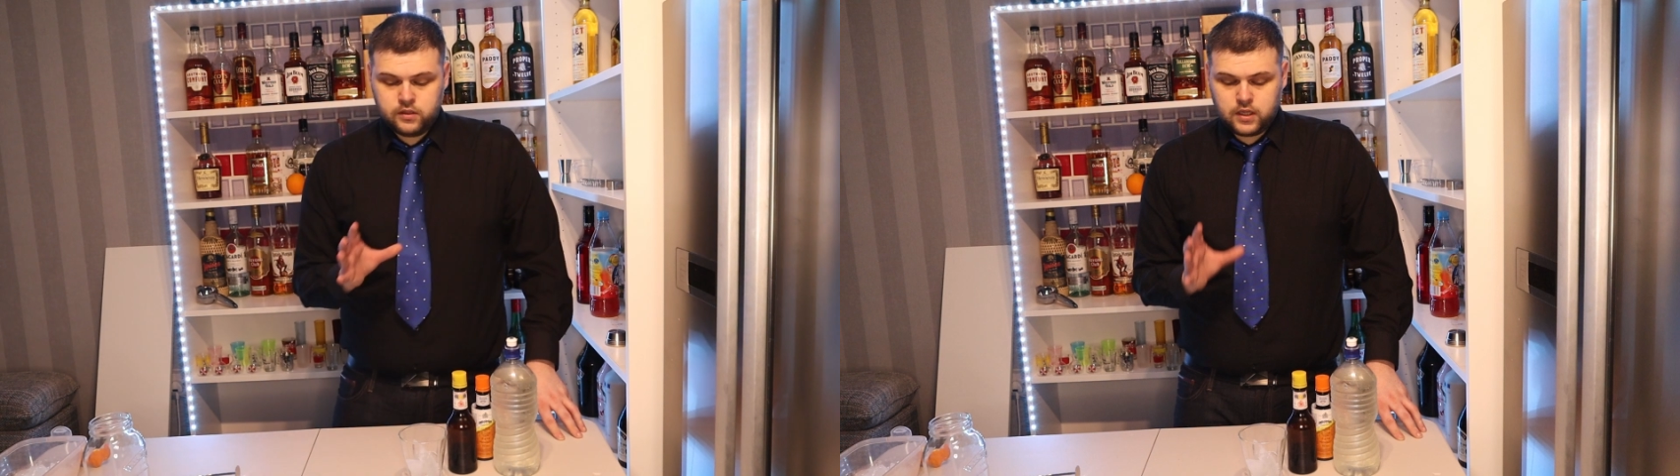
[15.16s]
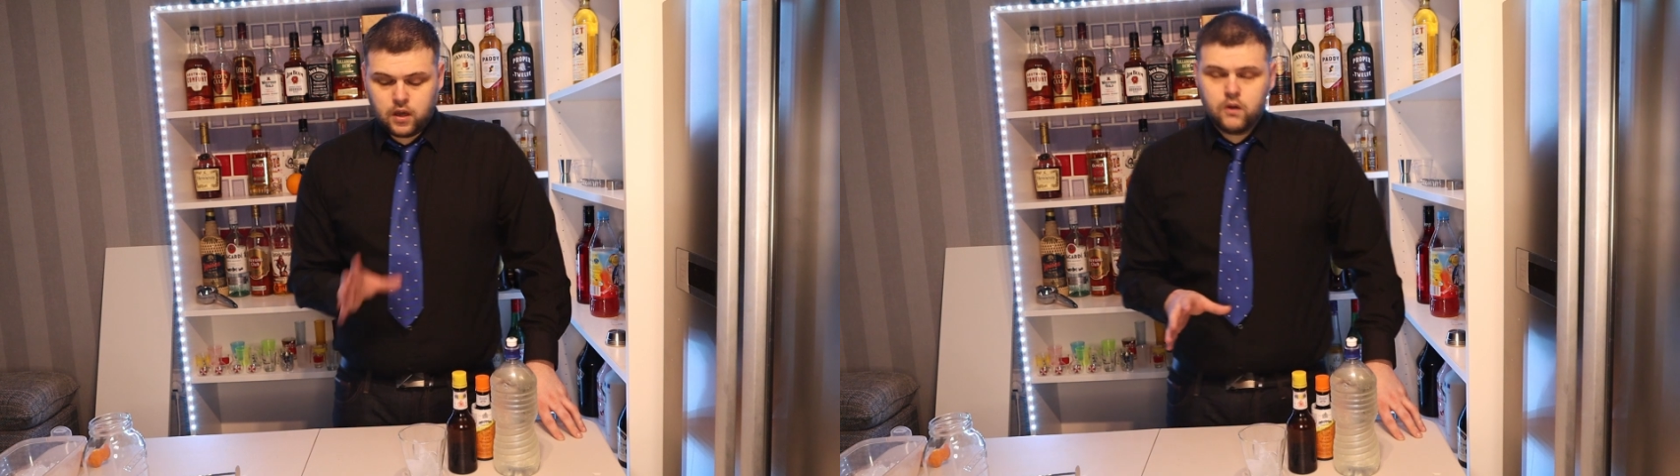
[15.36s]

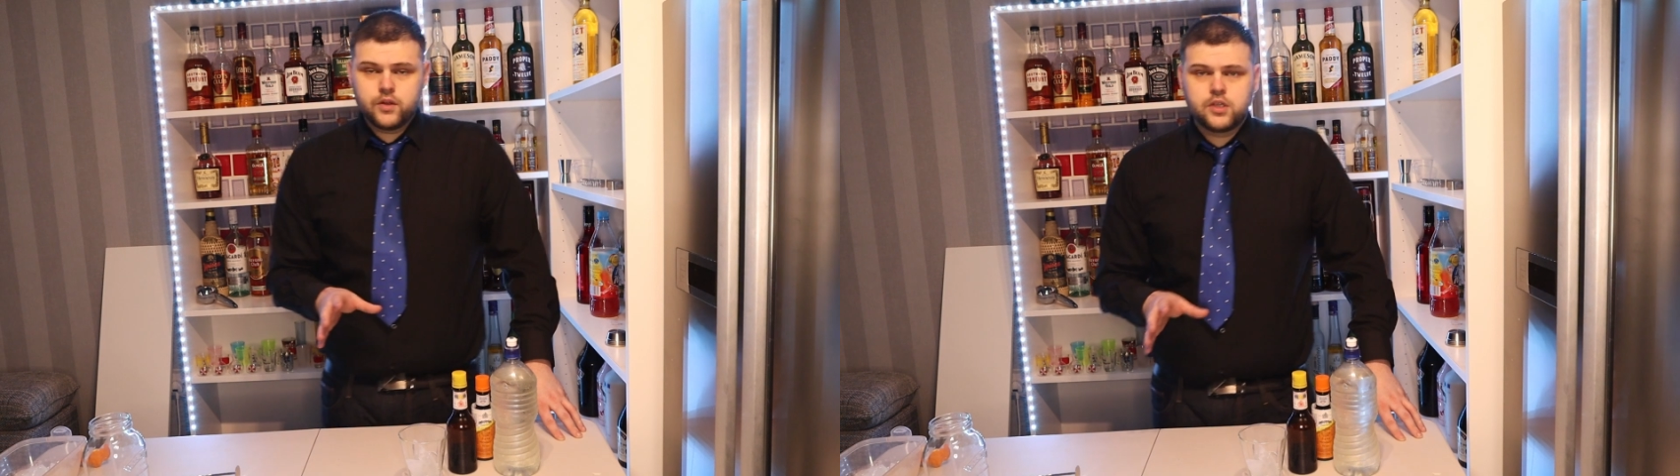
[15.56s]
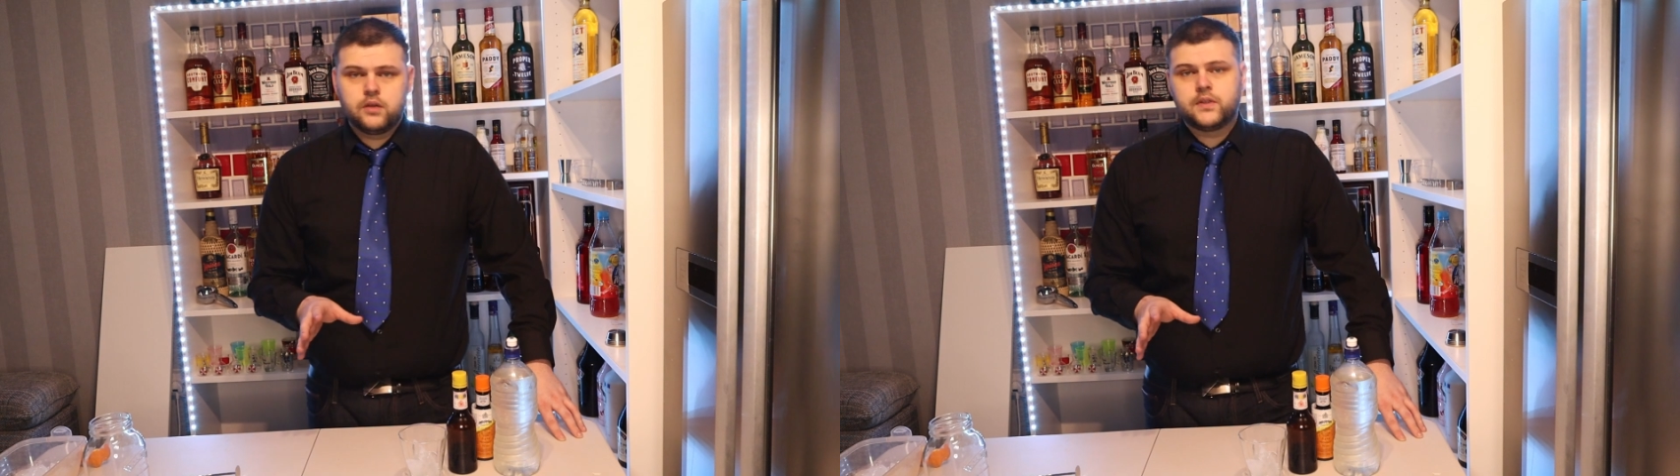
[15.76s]
The
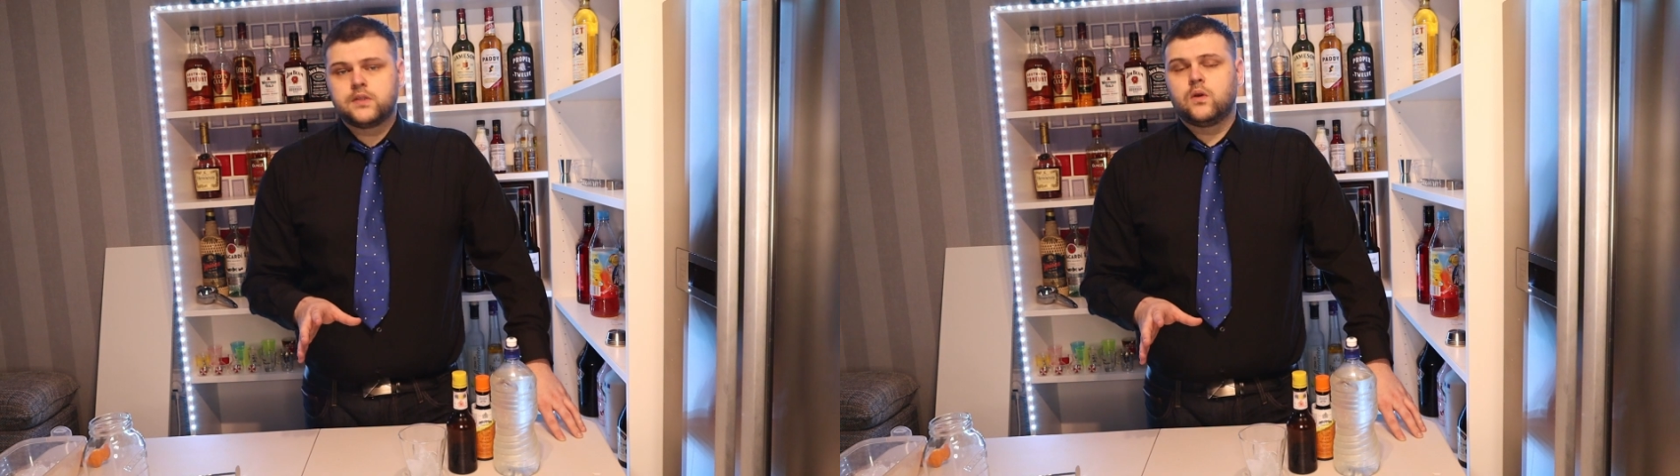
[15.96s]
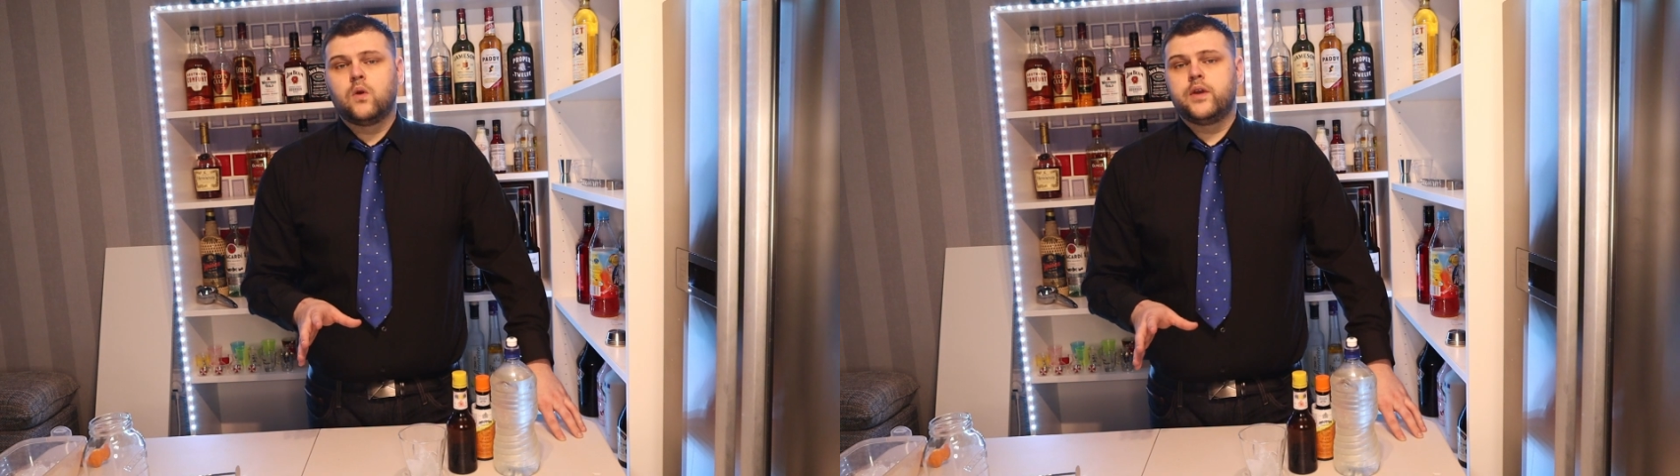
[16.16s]
origin of the
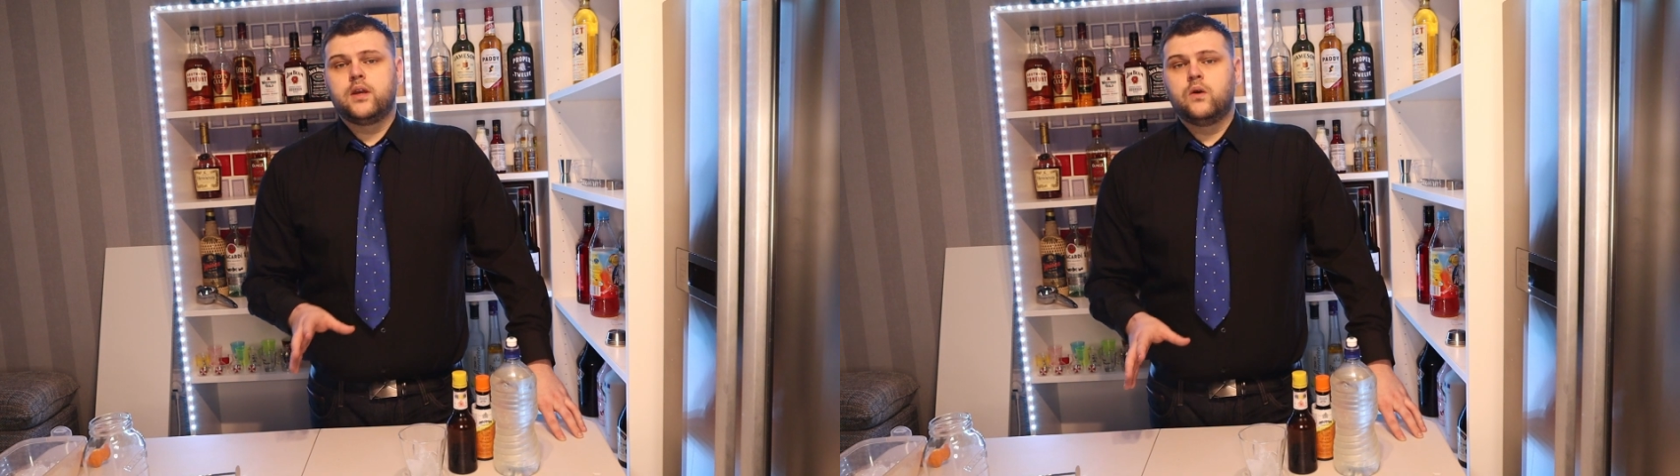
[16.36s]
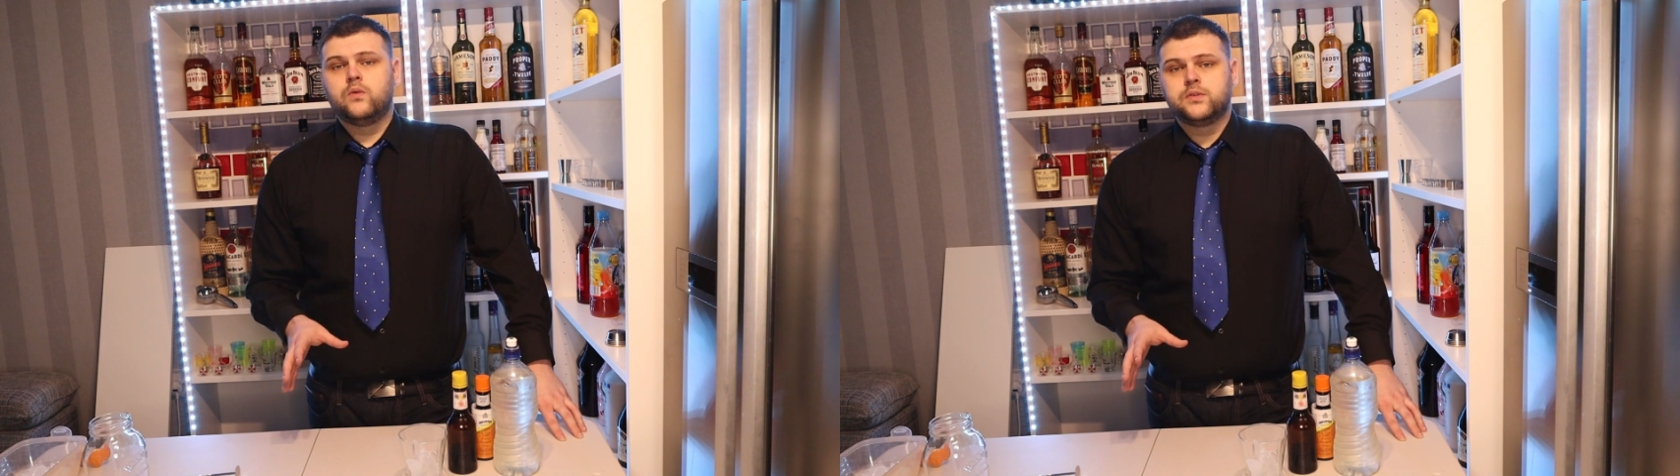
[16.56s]
story
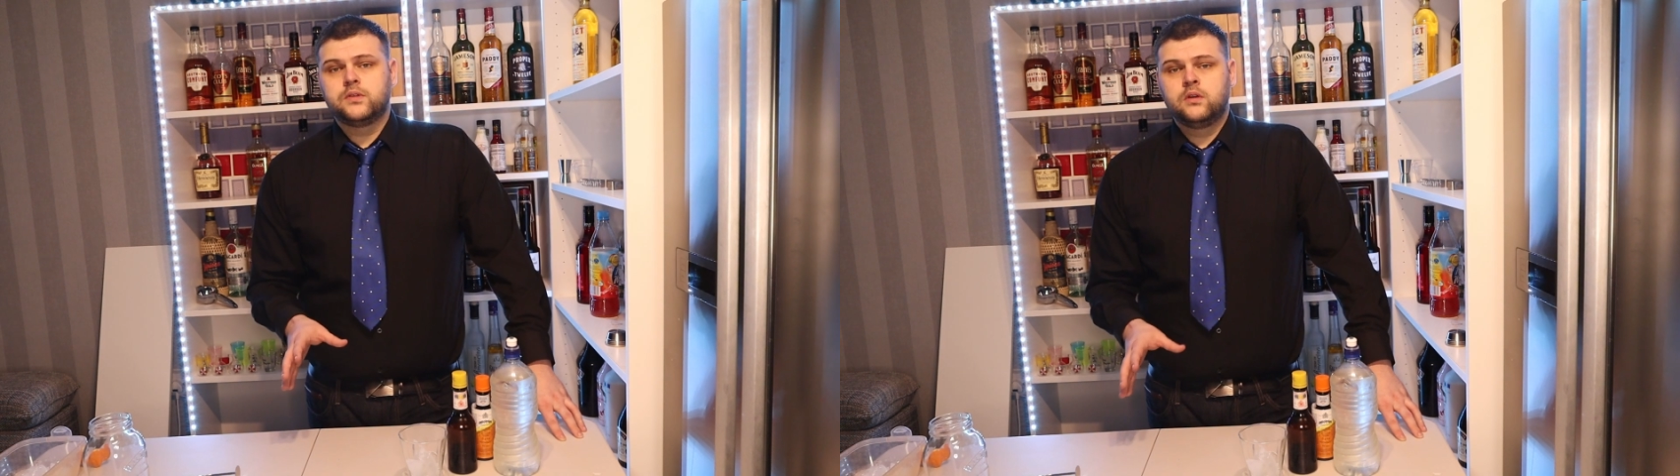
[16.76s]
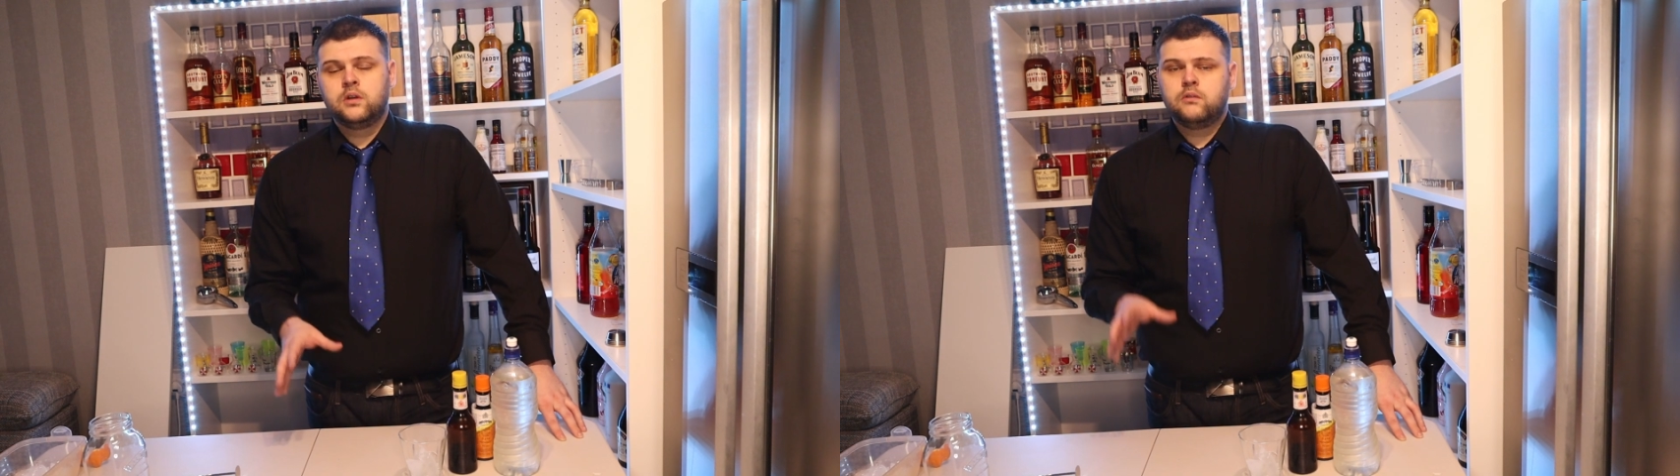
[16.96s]
goes,